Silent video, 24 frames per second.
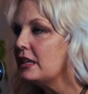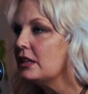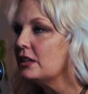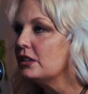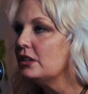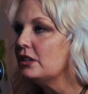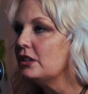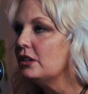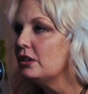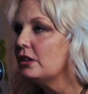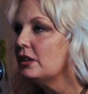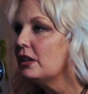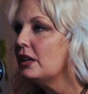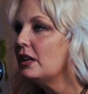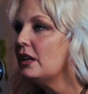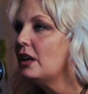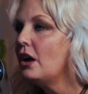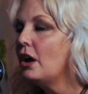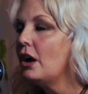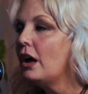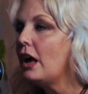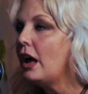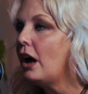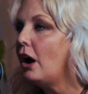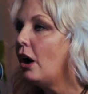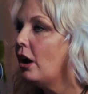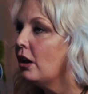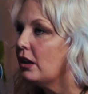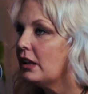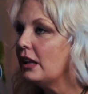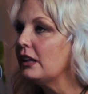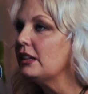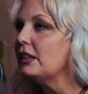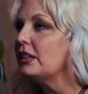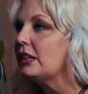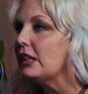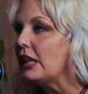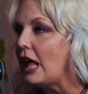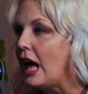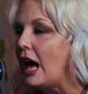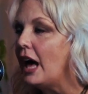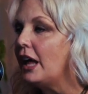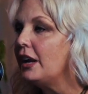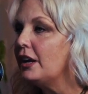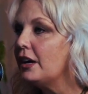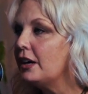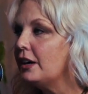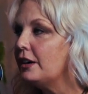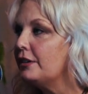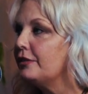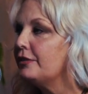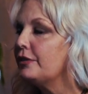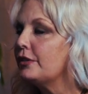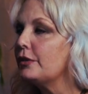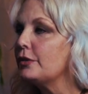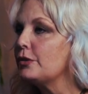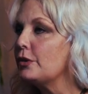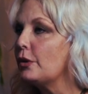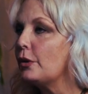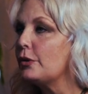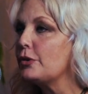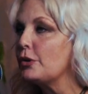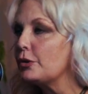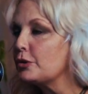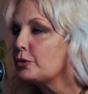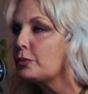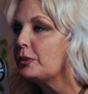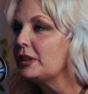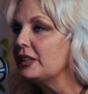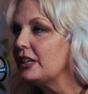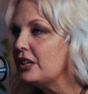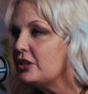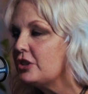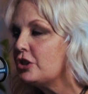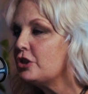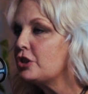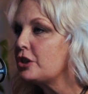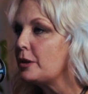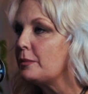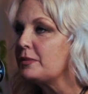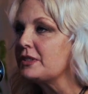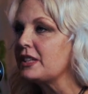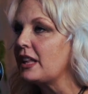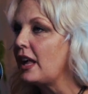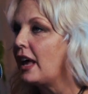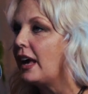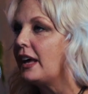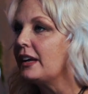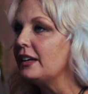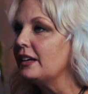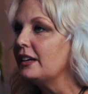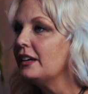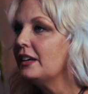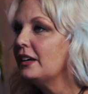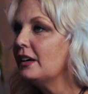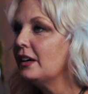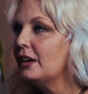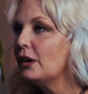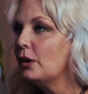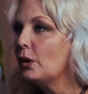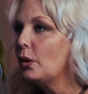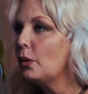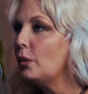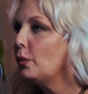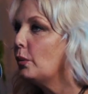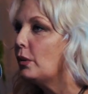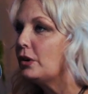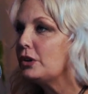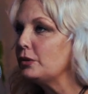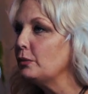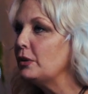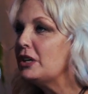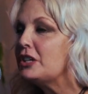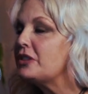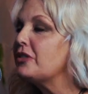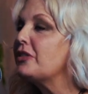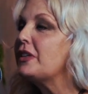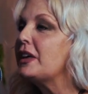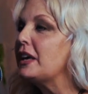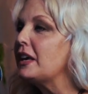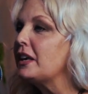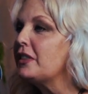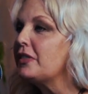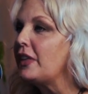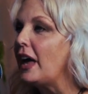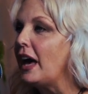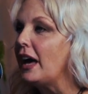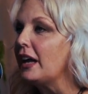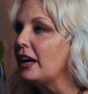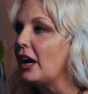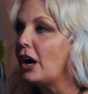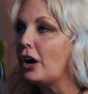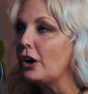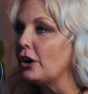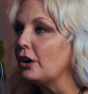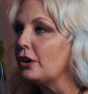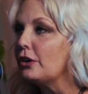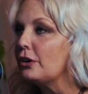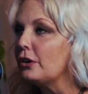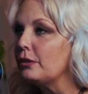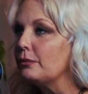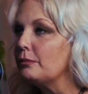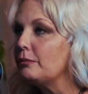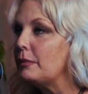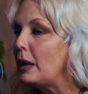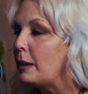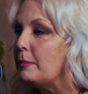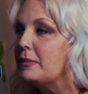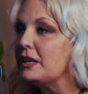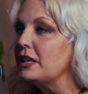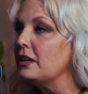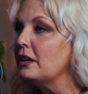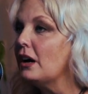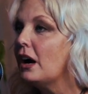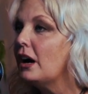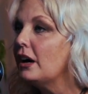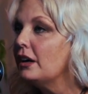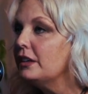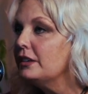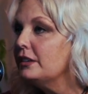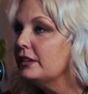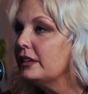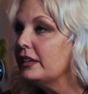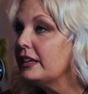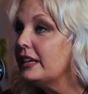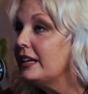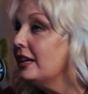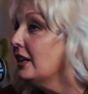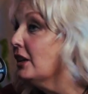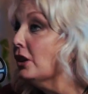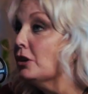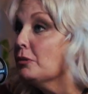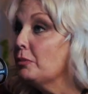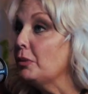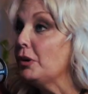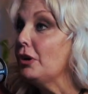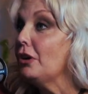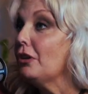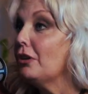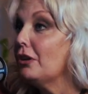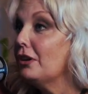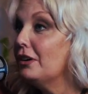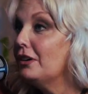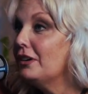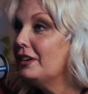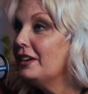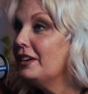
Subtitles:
heal a lot of those relationships that we think that are maybe unhealable.